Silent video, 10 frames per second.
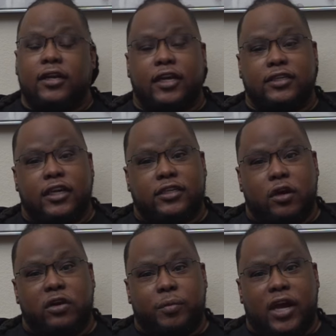they said
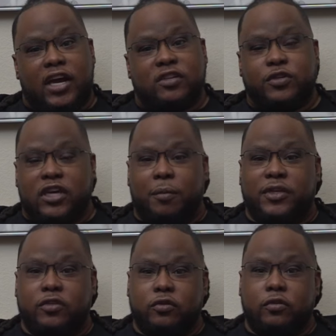Tony Bonds was coming
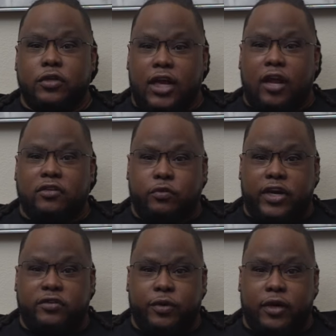to Dallas
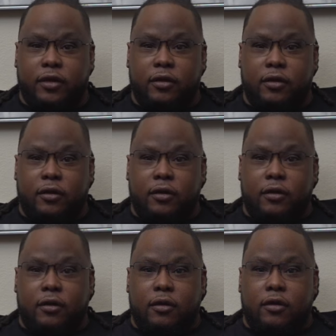Raceway.
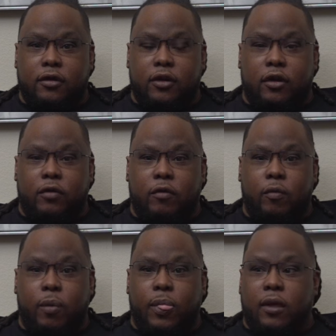You know, mm-hmm.